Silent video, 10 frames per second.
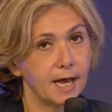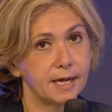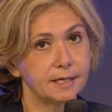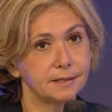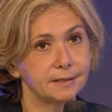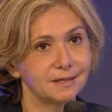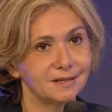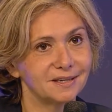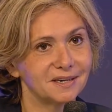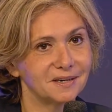And
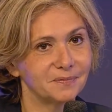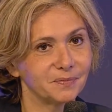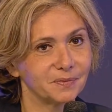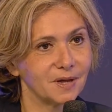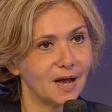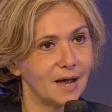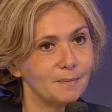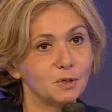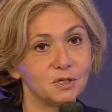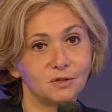
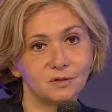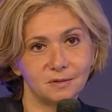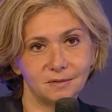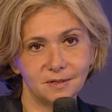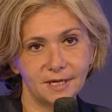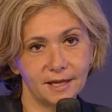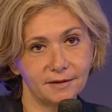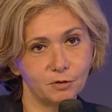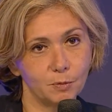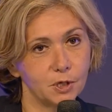I must tell
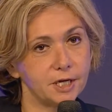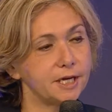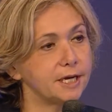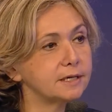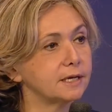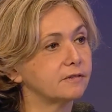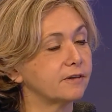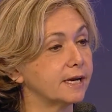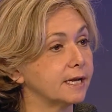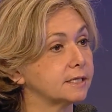everybody here that
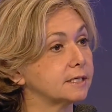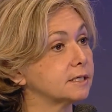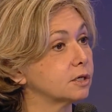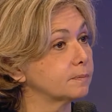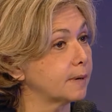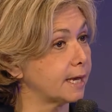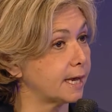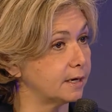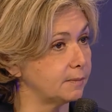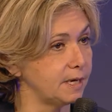finance is not my
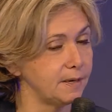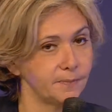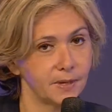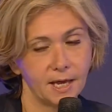enemy.